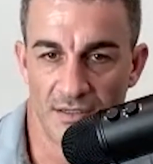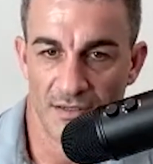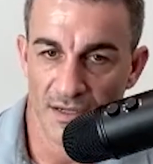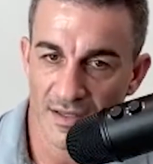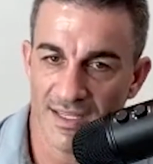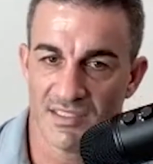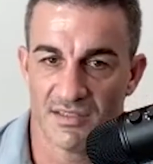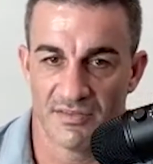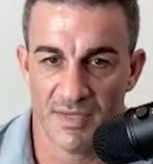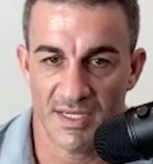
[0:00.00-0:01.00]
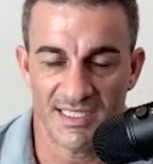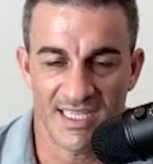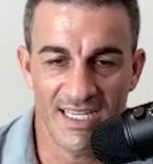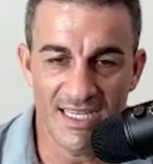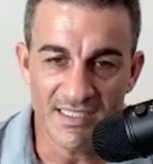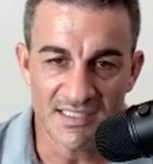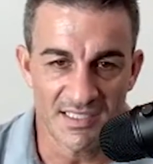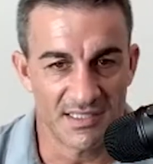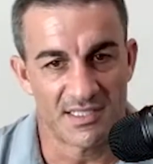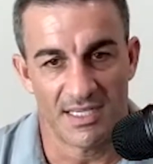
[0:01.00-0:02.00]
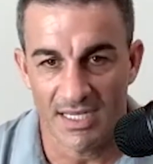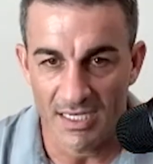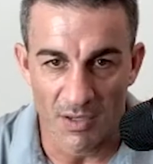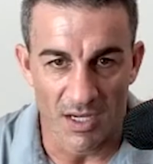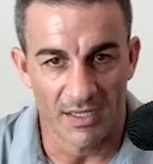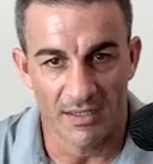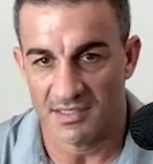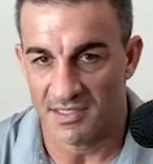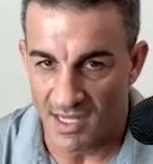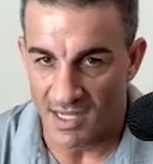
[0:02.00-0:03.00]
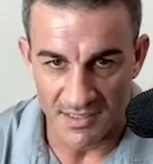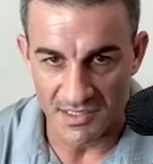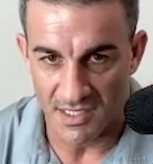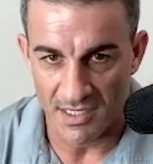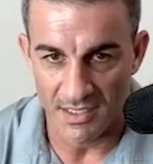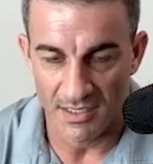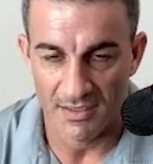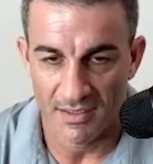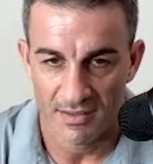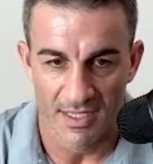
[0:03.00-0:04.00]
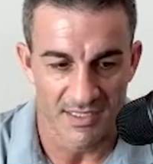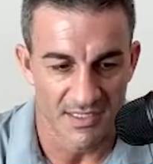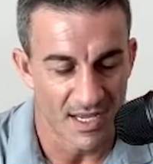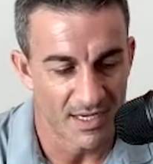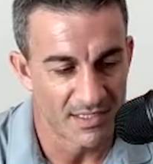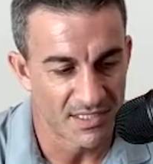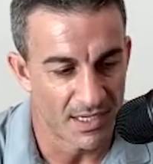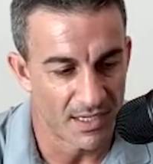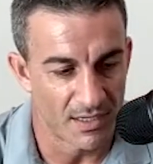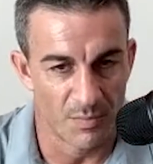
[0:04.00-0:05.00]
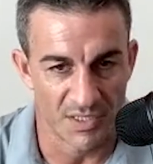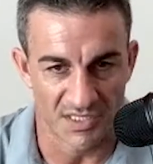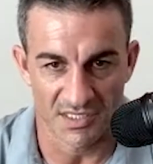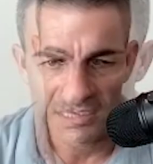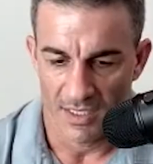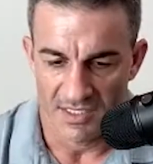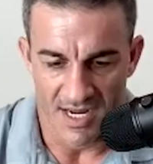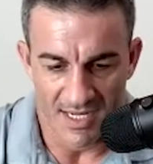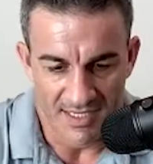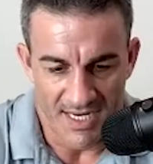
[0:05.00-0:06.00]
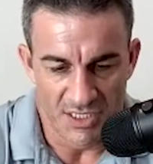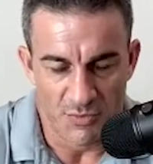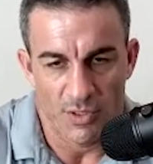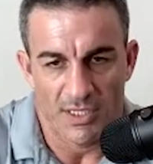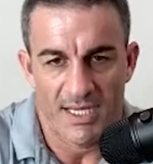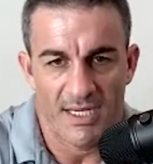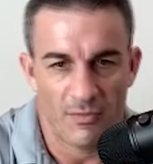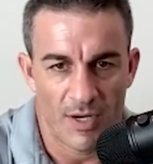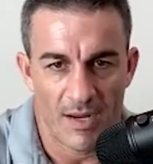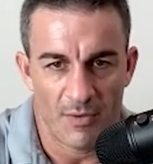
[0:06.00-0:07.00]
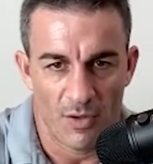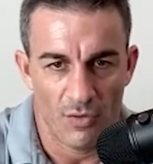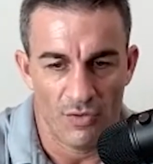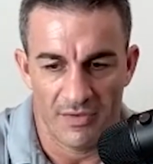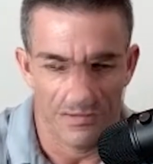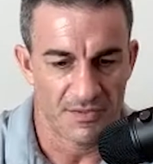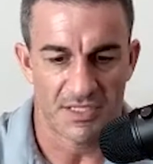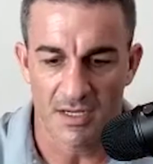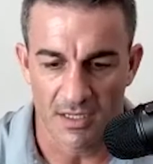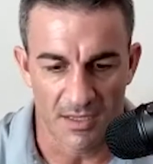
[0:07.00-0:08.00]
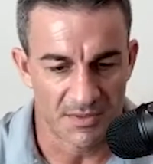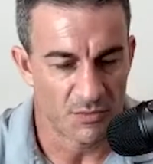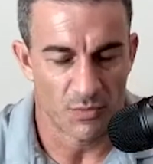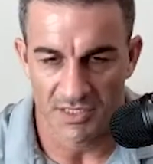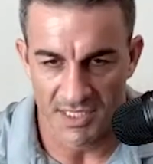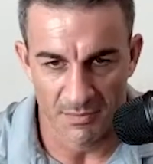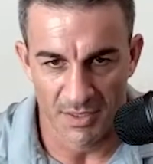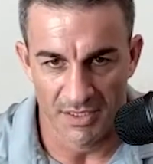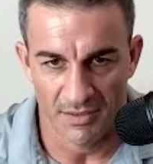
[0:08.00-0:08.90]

None of that stuff makes any sense to anybody that's not inside our business. It's not tangible. I can't grab a hold of it. Stock options, what does that mean?